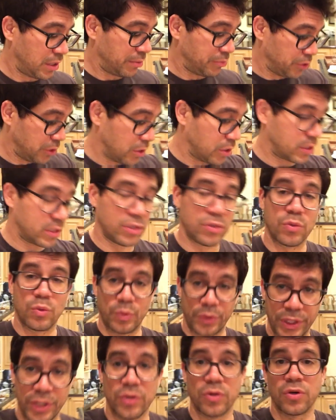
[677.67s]
I'm talking
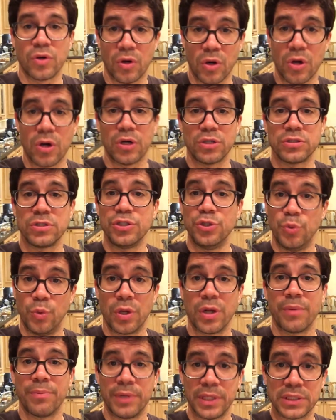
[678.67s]
real cars. You
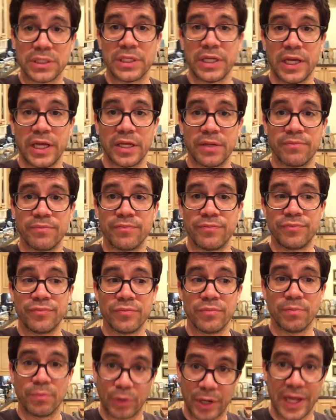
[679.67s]
want a Mustang,
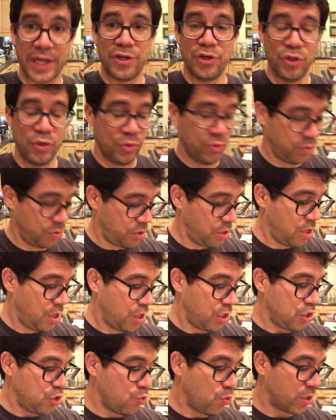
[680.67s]
brand new?
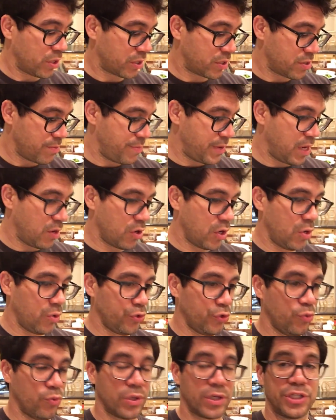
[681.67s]
You want a
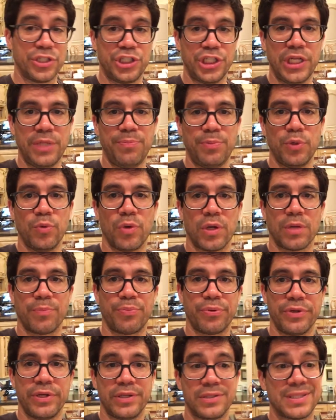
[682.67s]
Camaro? You want a Jeep? You want a
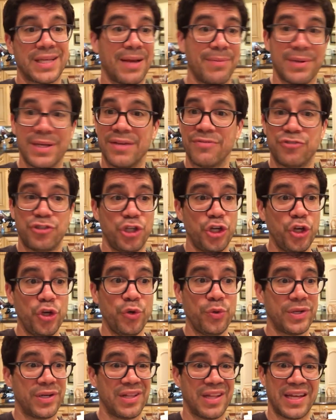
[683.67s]
Prius? I'm gonna give
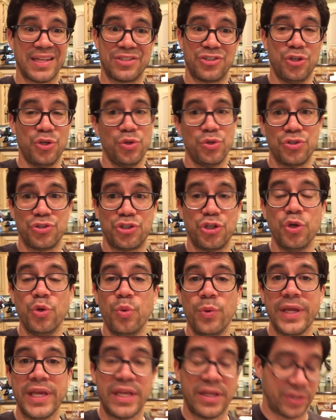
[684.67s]
2 in like two
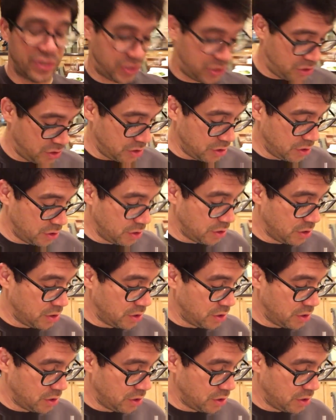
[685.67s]
weeks.